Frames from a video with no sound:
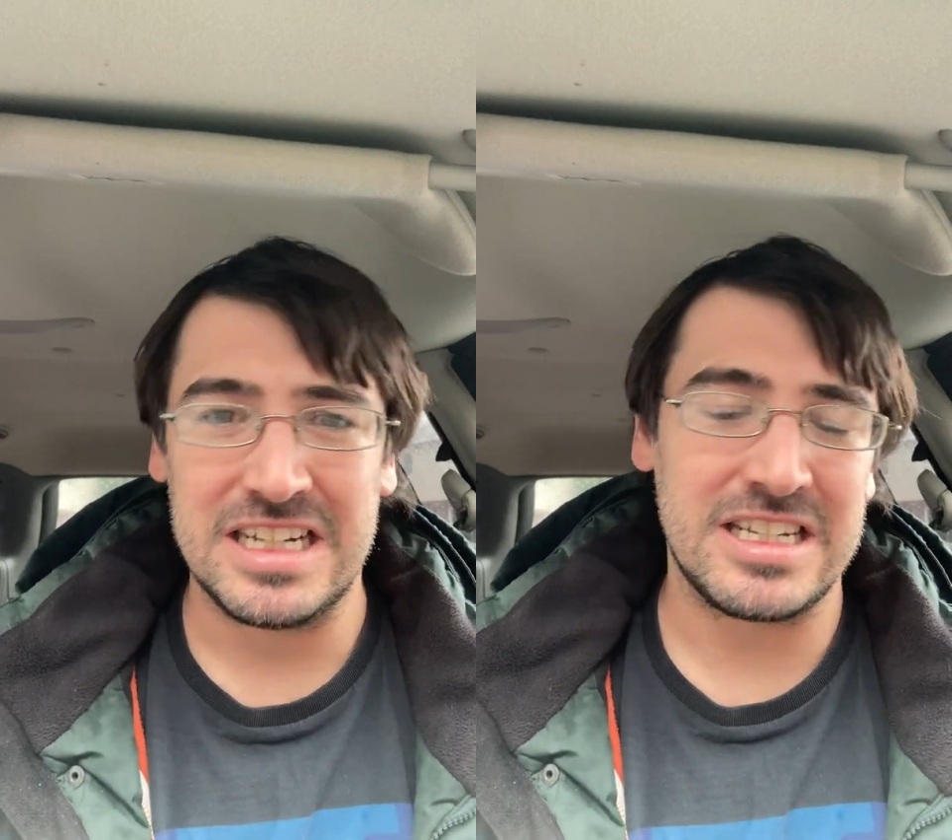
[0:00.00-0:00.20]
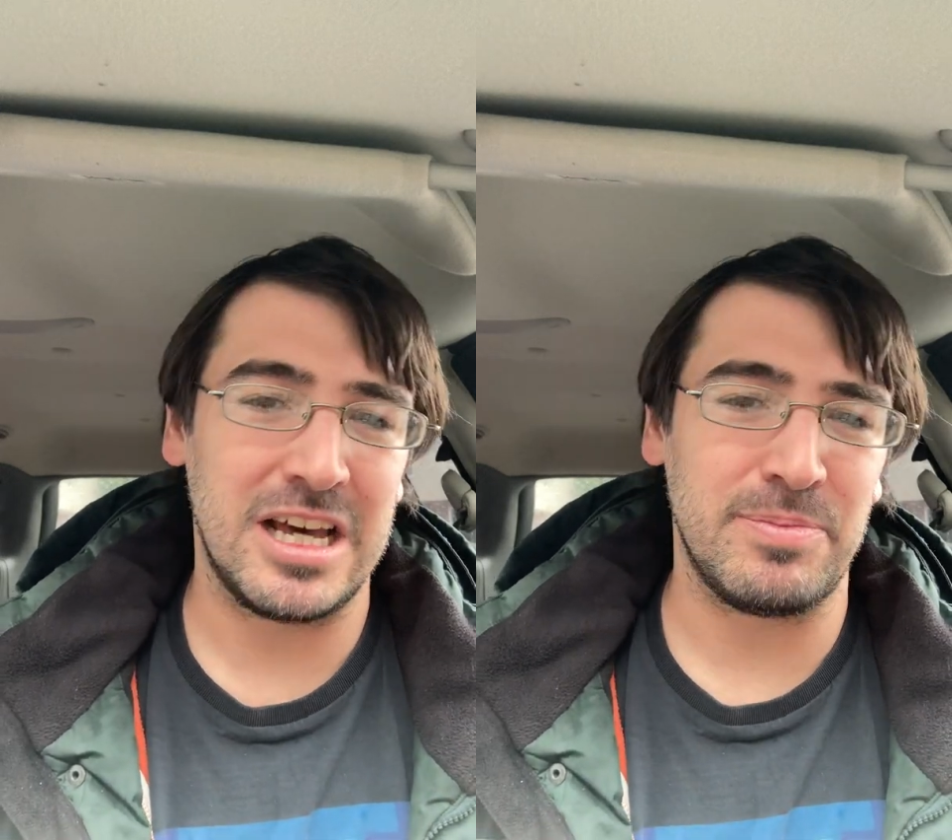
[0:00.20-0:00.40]

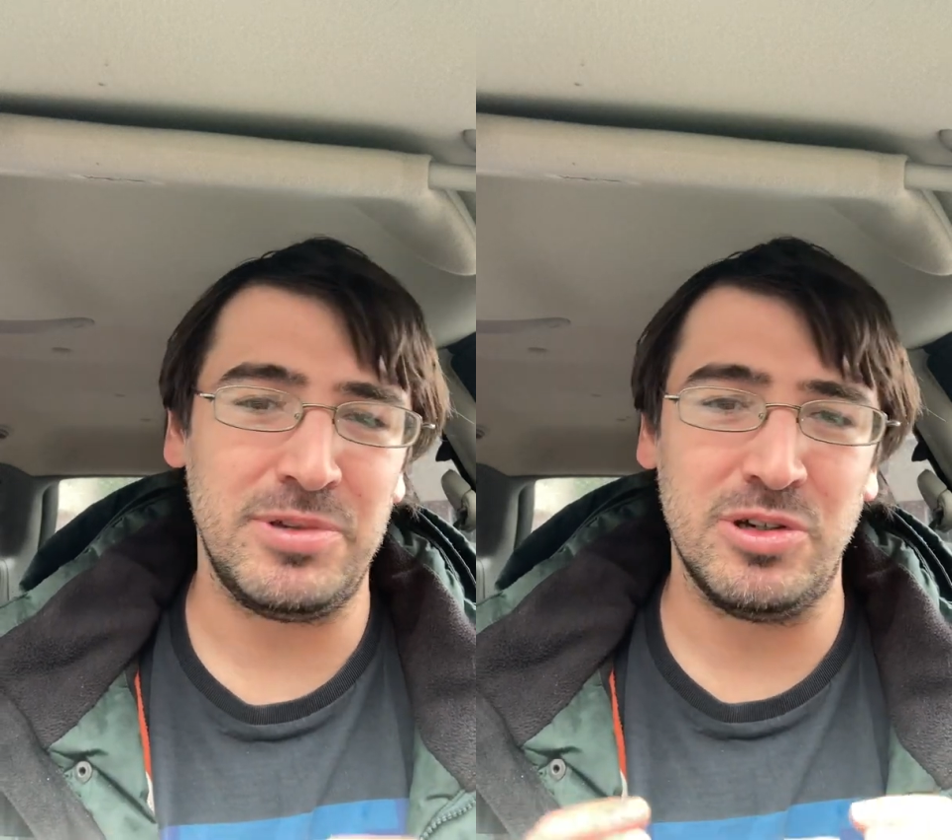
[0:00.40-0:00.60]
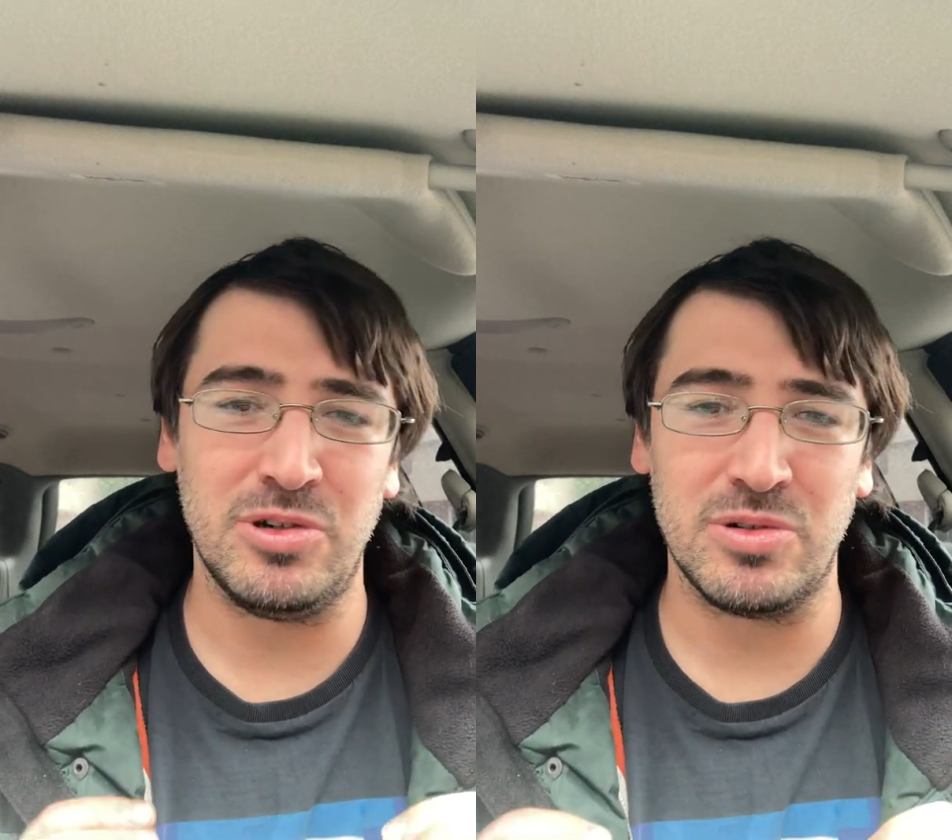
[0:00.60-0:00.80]
to help
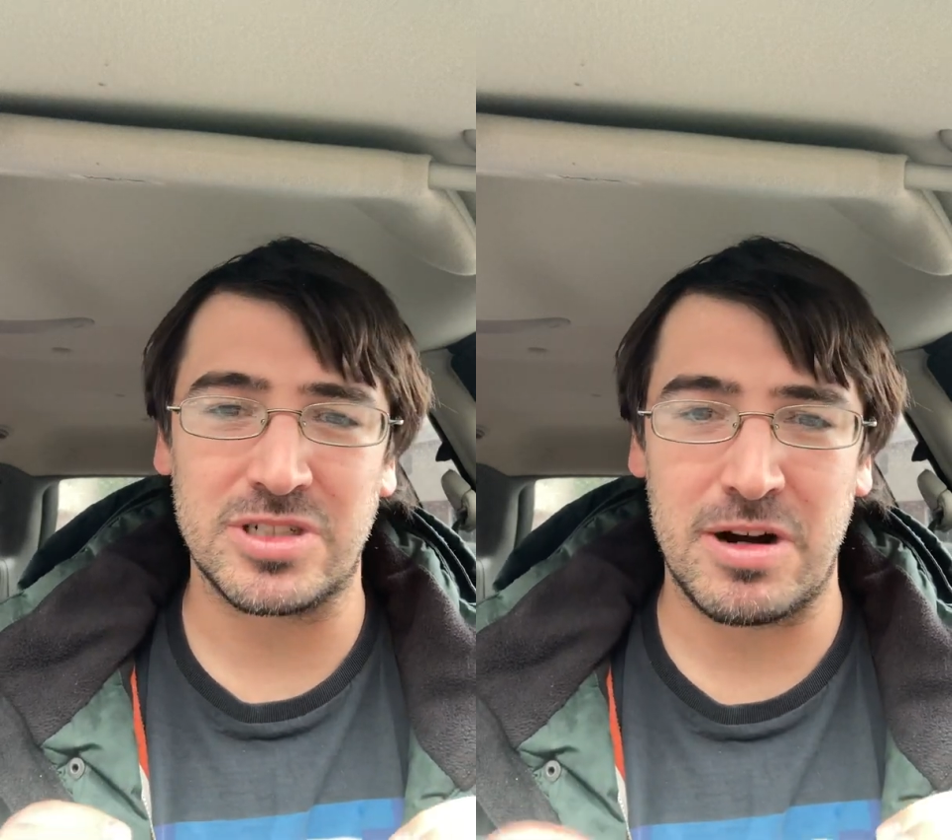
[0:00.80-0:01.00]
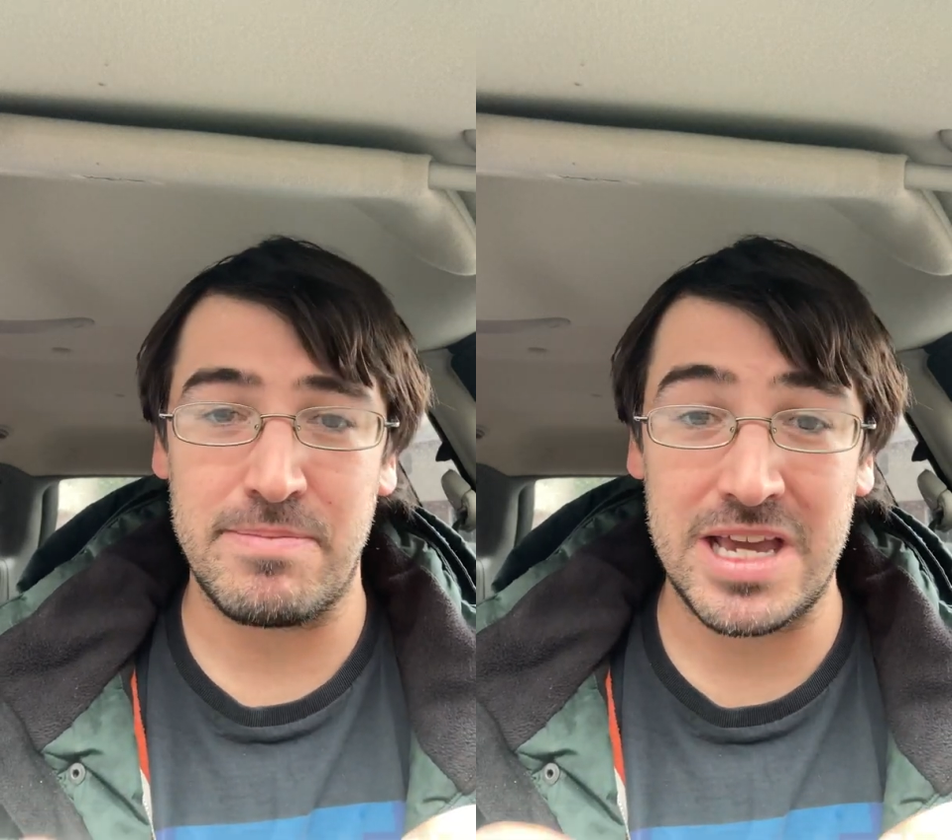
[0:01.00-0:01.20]
you
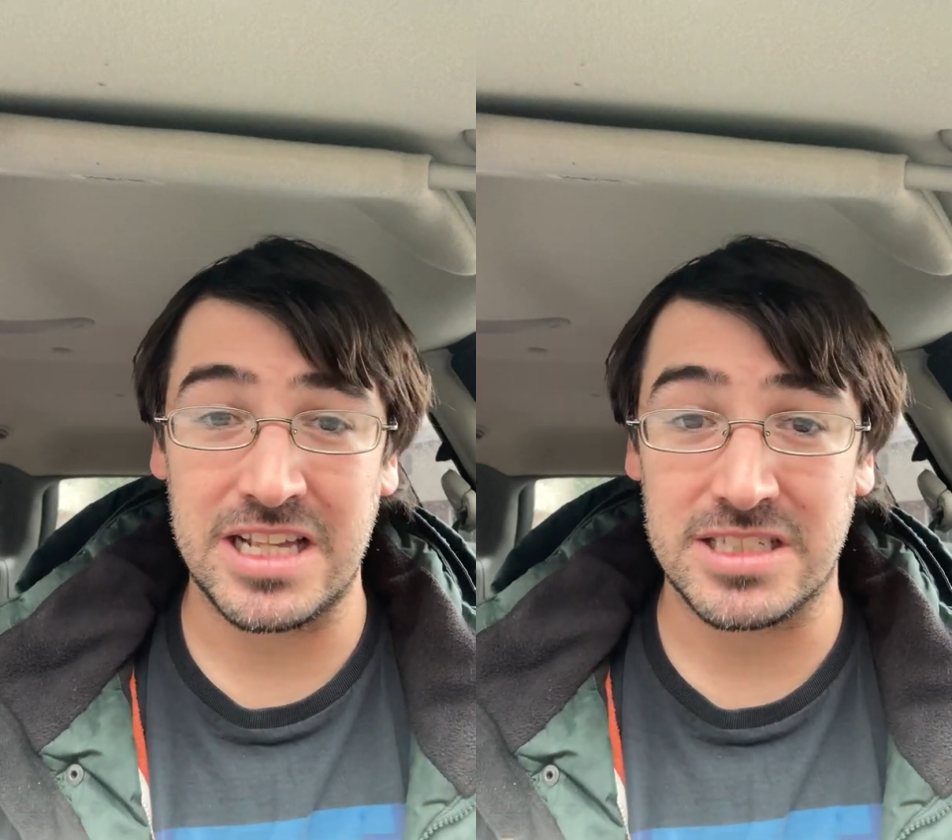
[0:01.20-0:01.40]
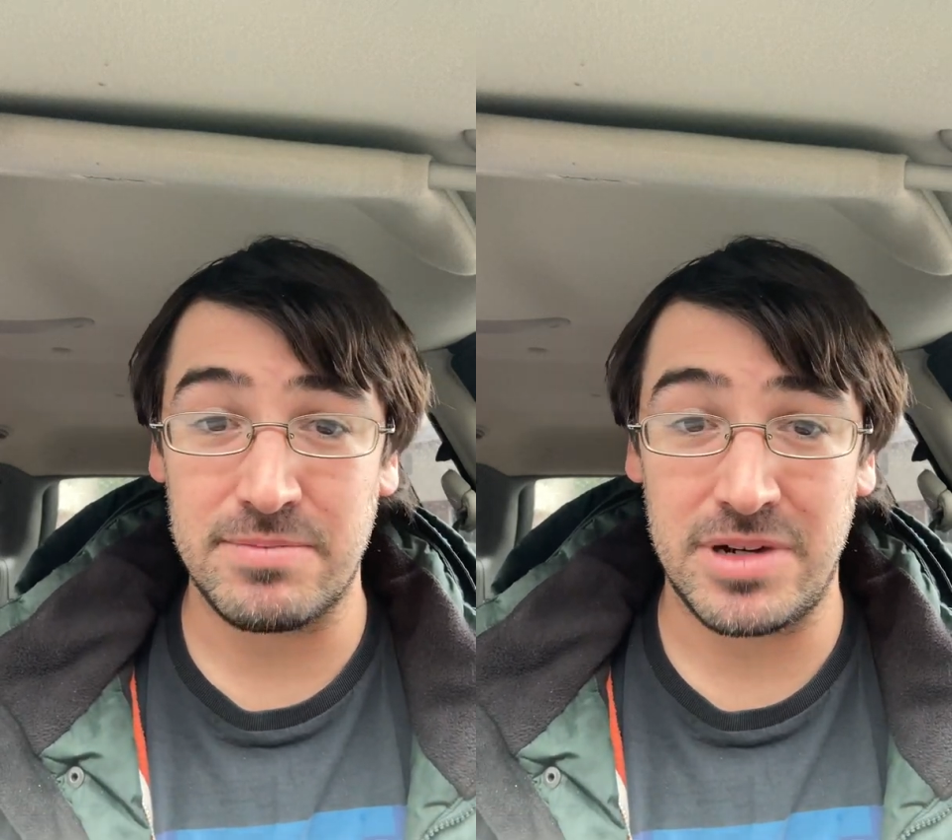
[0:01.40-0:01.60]
start
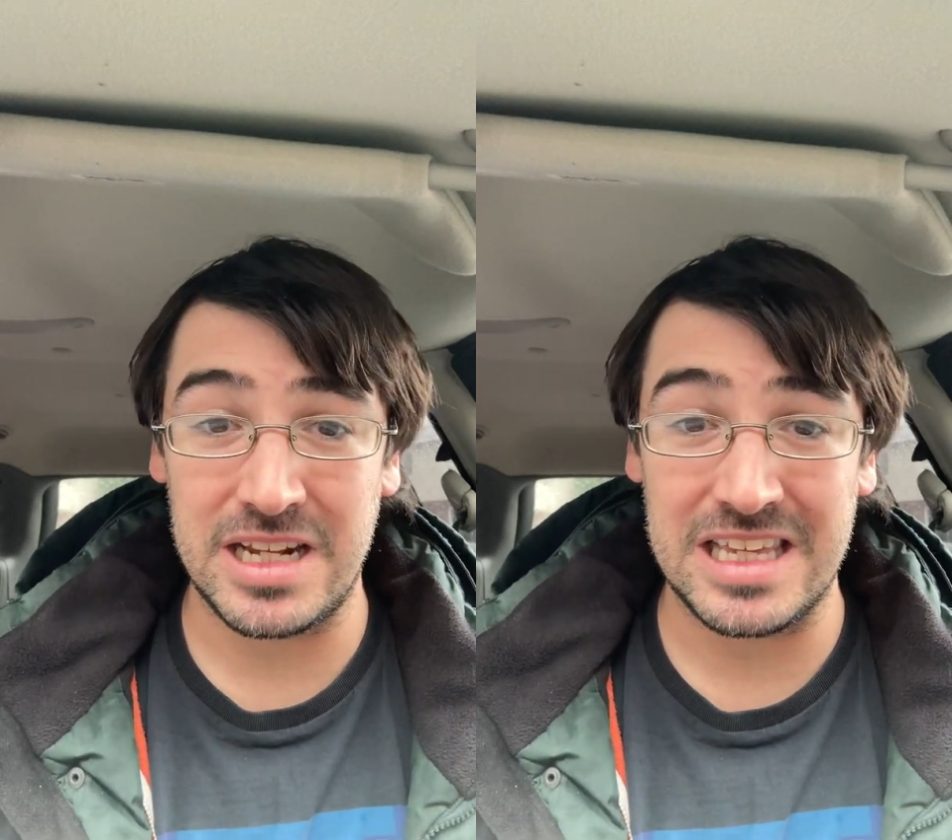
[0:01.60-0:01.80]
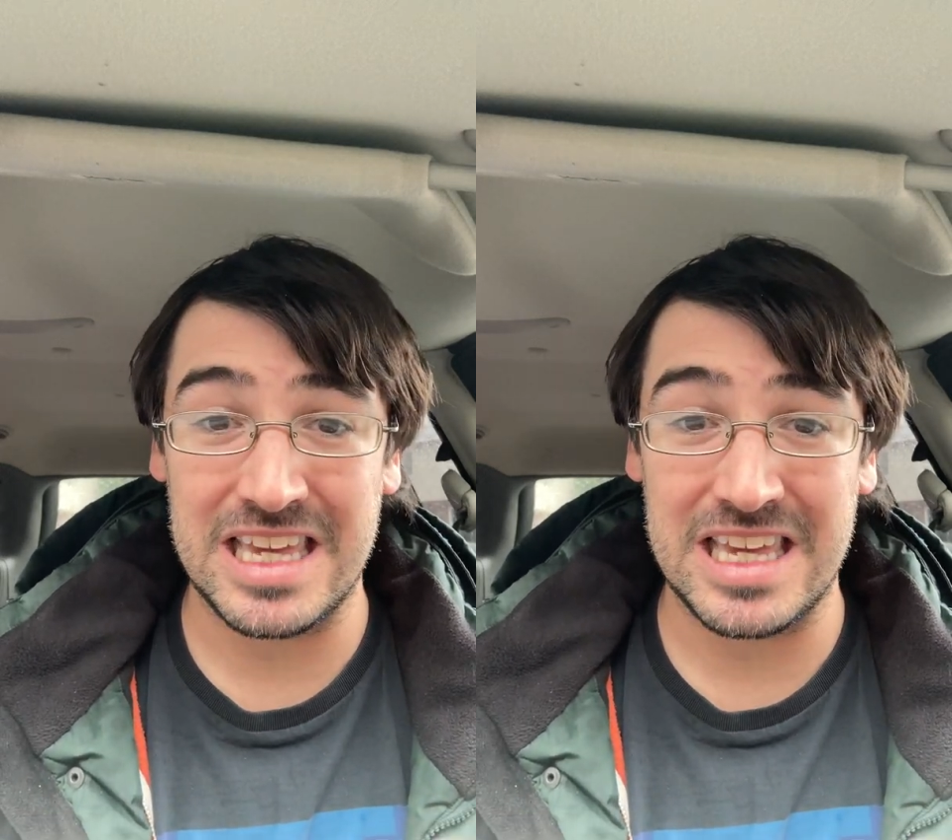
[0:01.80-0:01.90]
making some money,